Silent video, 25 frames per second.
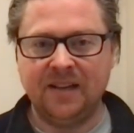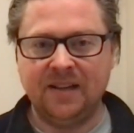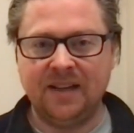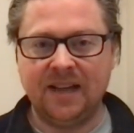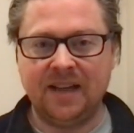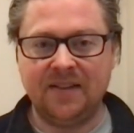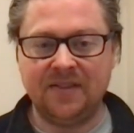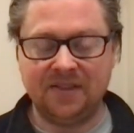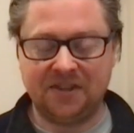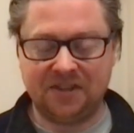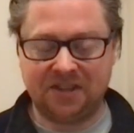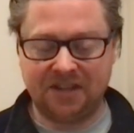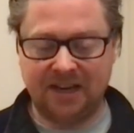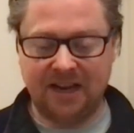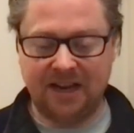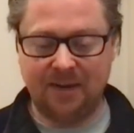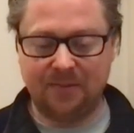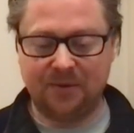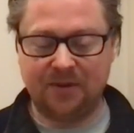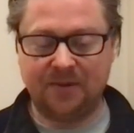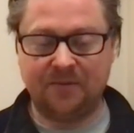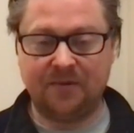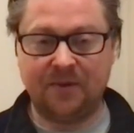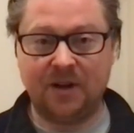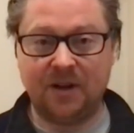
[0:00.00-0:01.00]
and the
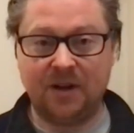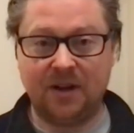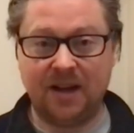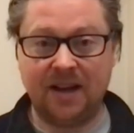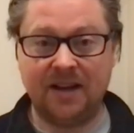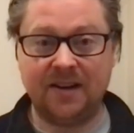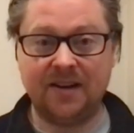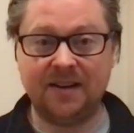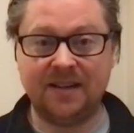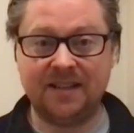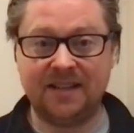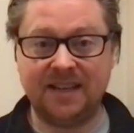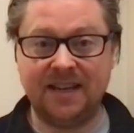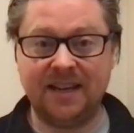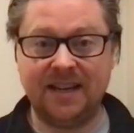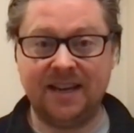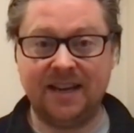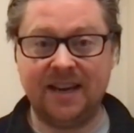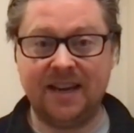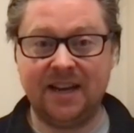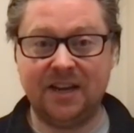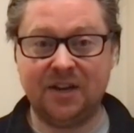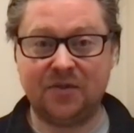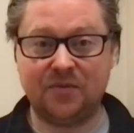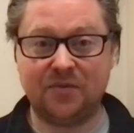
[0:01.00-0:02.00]
synapse of our and our
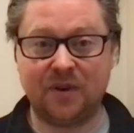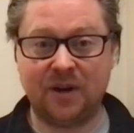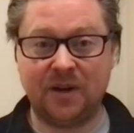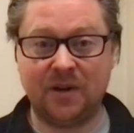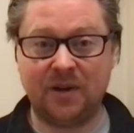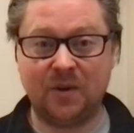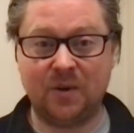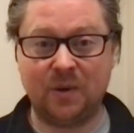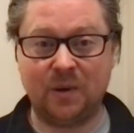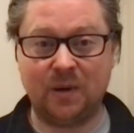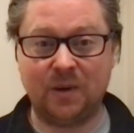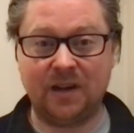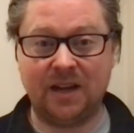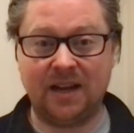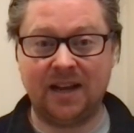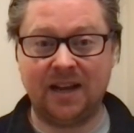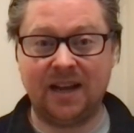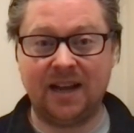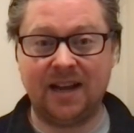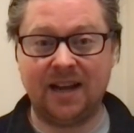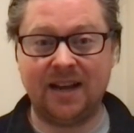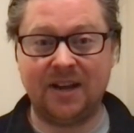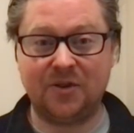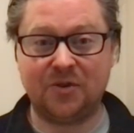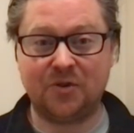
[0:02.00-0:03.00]
dna is running on uh,
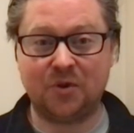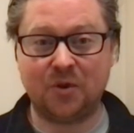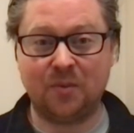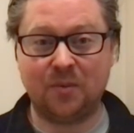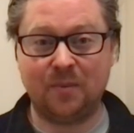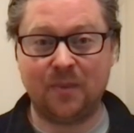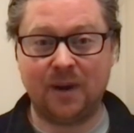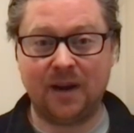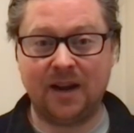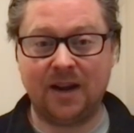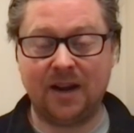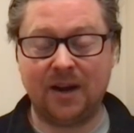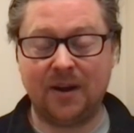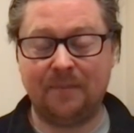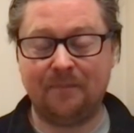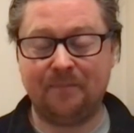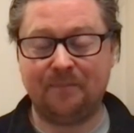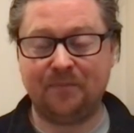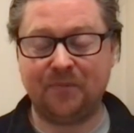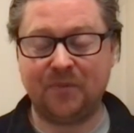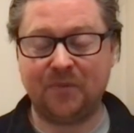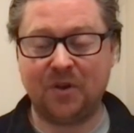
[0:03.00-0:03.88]
electro um,